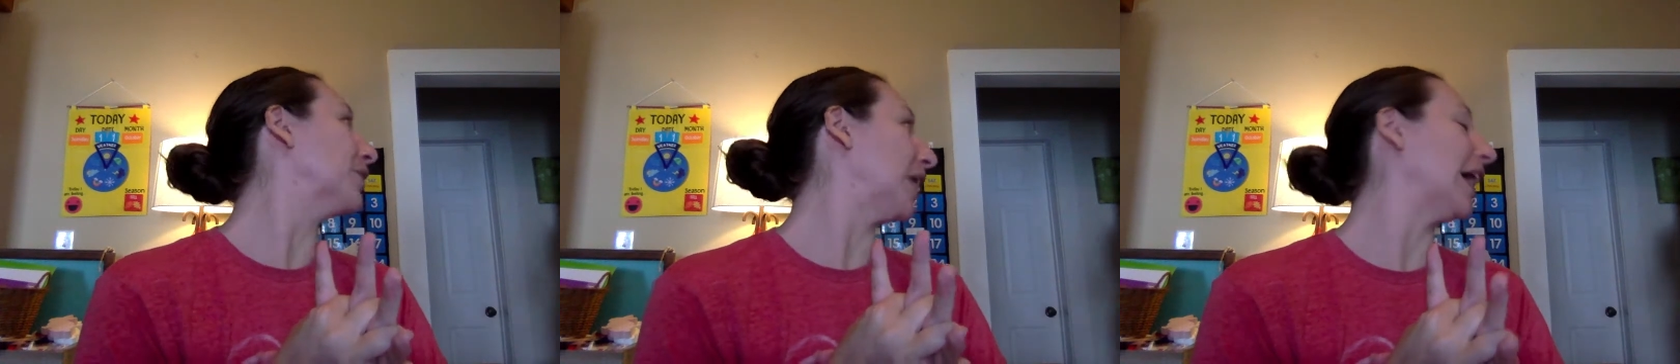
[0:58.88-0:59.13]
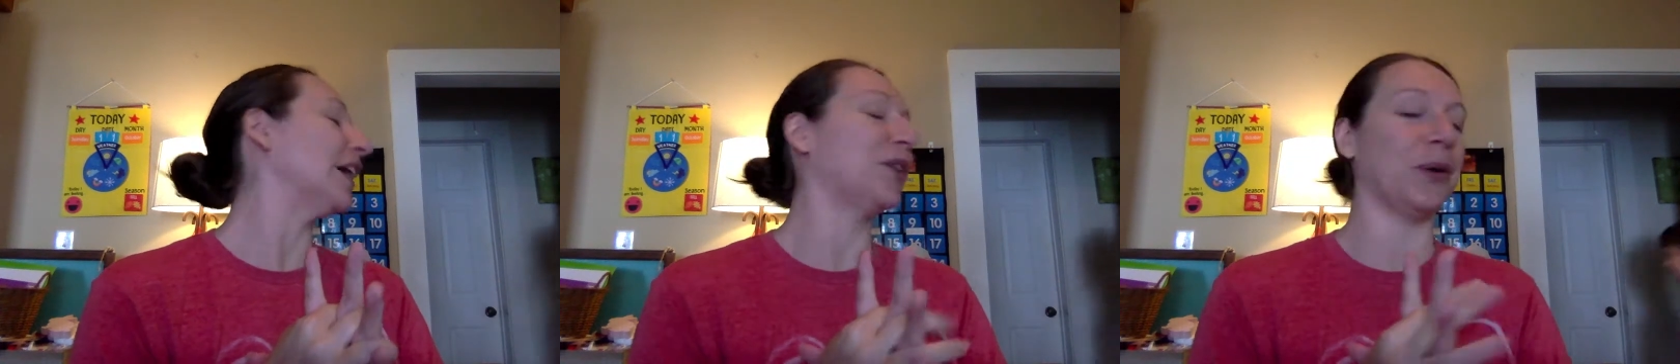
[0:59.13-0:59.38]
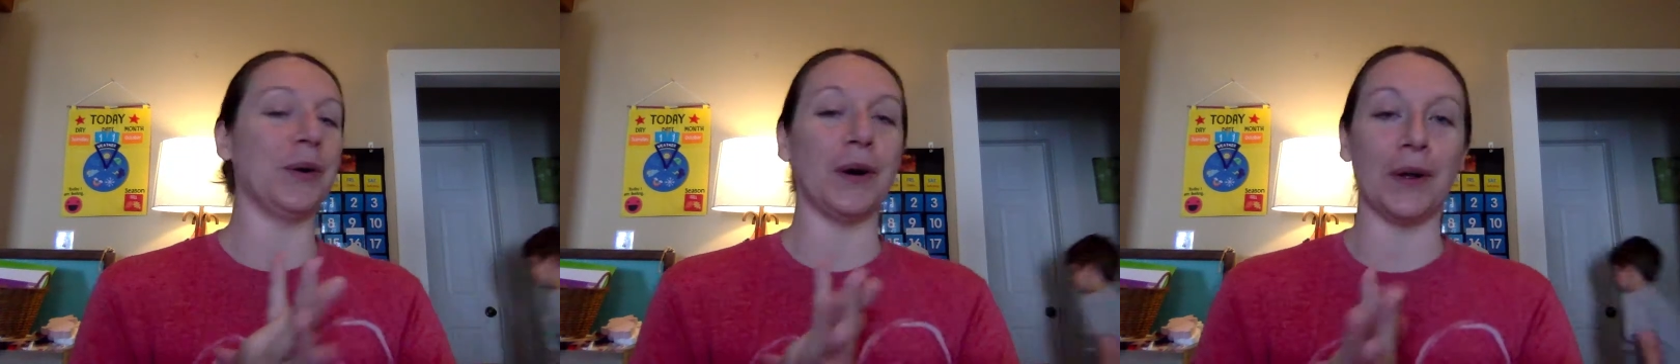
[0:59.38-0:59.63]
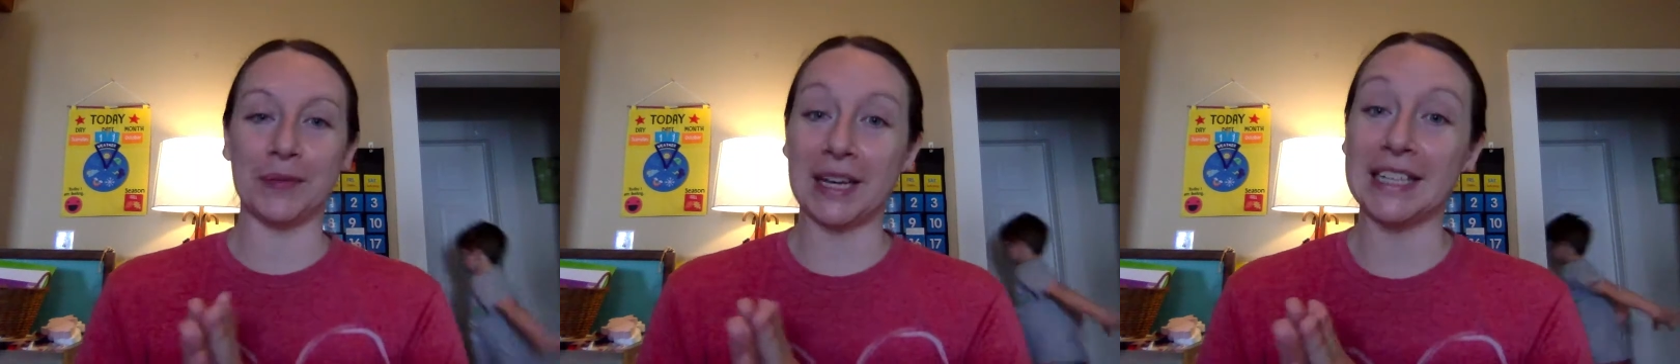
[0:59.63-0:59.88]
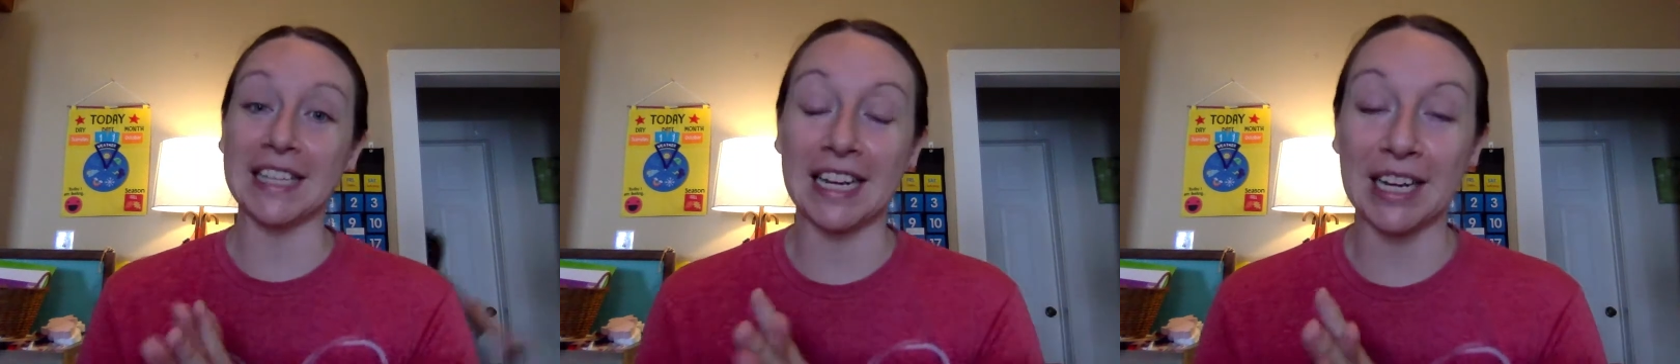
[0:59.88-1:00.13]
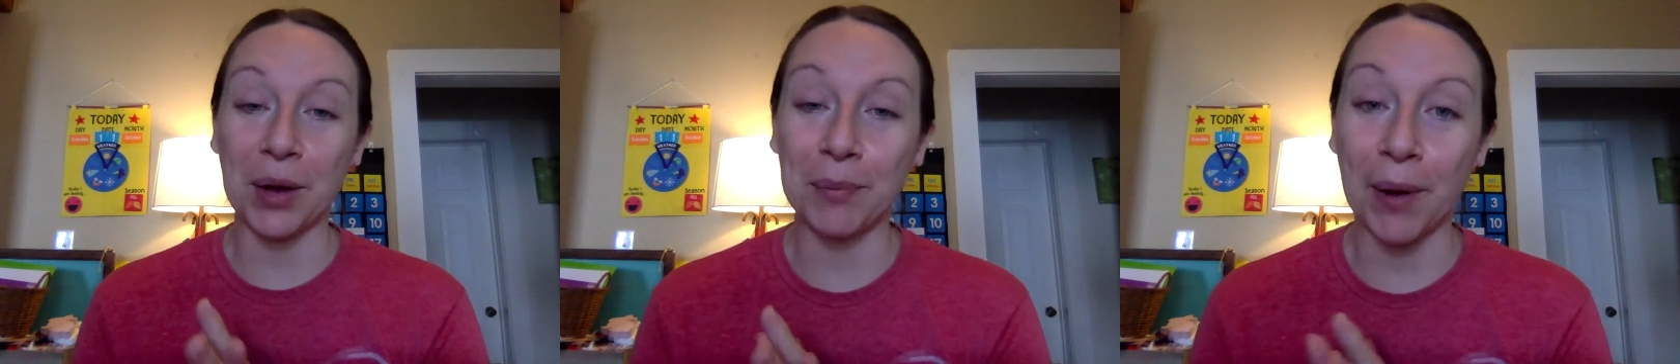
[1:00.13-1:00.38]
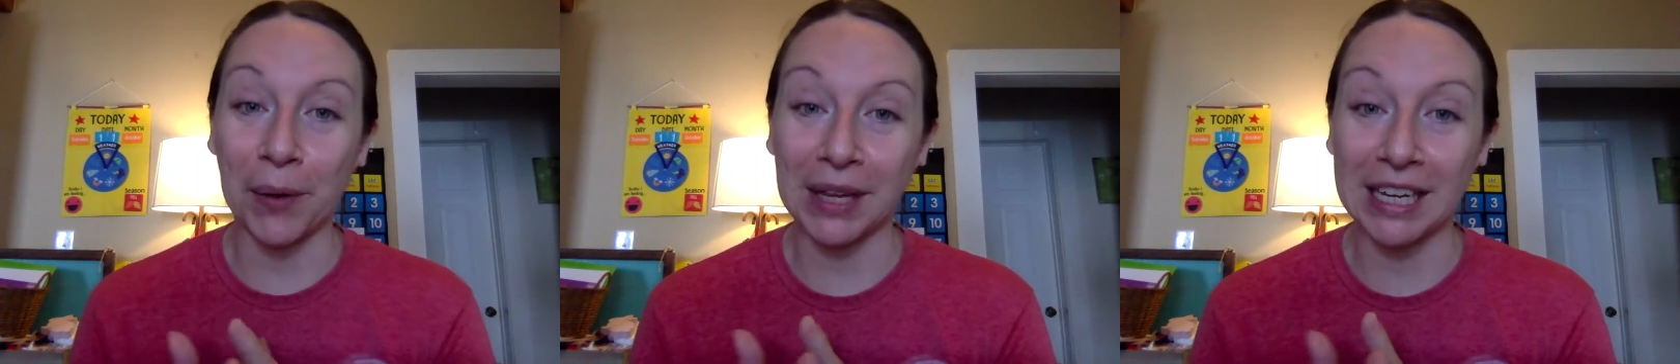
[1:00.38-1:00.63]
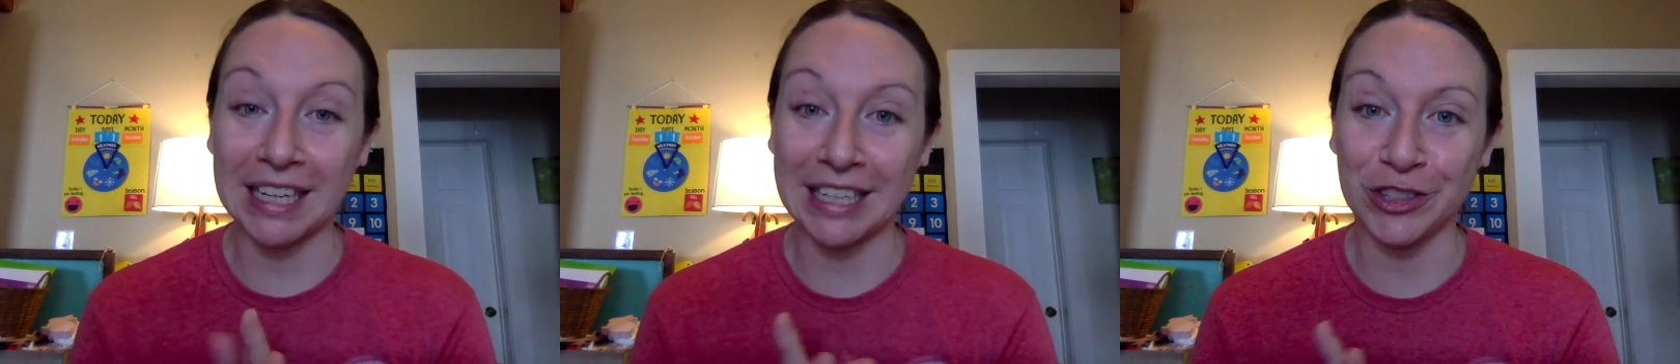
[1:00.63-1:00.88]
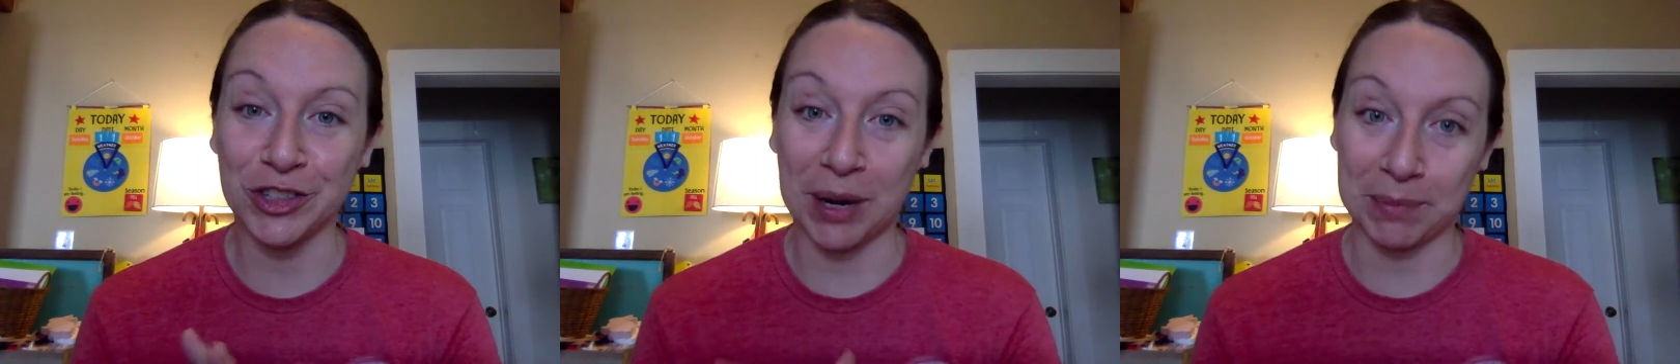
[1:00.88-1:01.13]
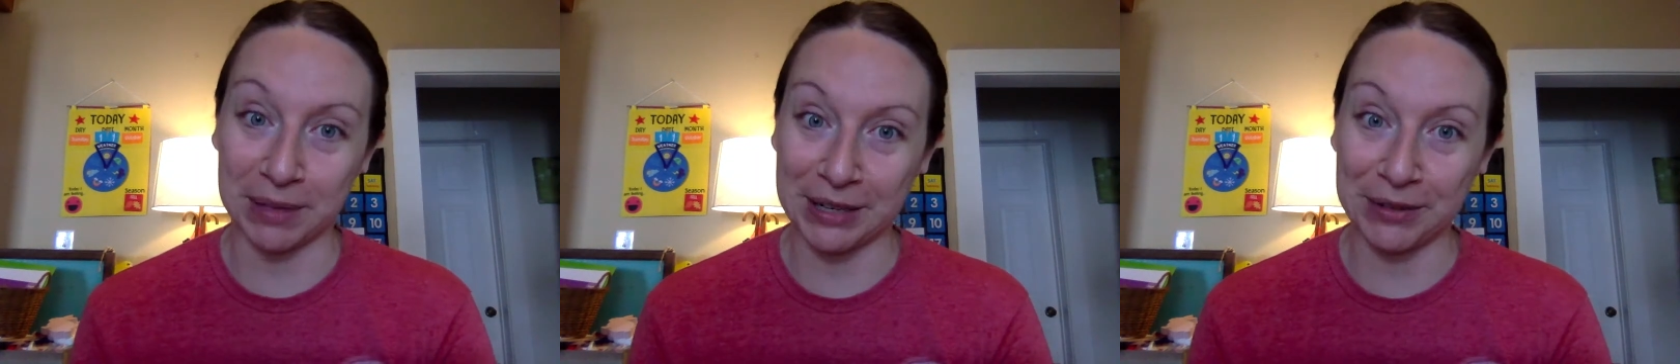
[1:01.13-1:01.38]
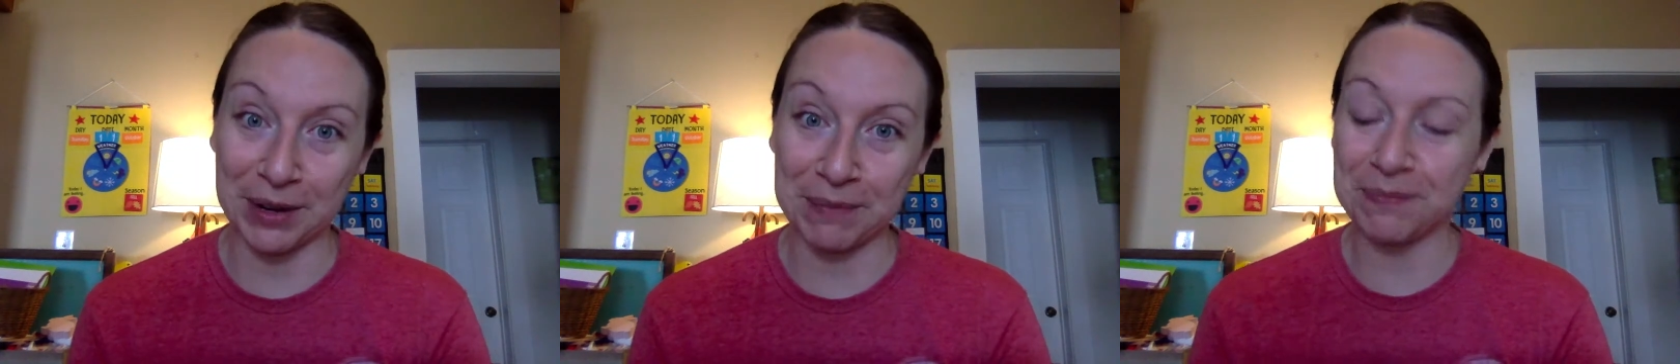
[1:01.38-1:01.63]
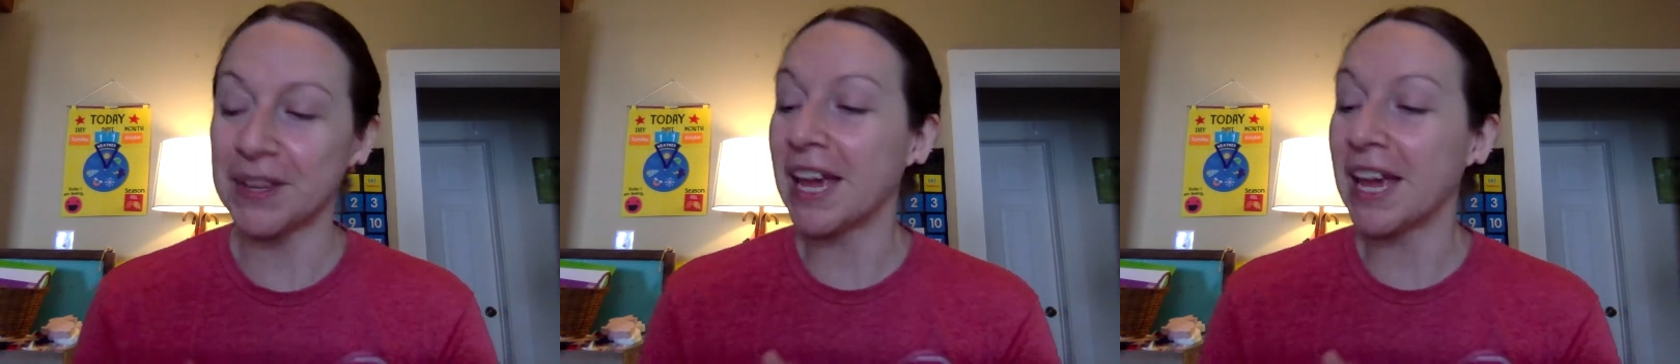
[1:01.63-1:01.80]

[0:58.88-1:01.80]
Okay, cool. He's going to go bowling in his trampoline room.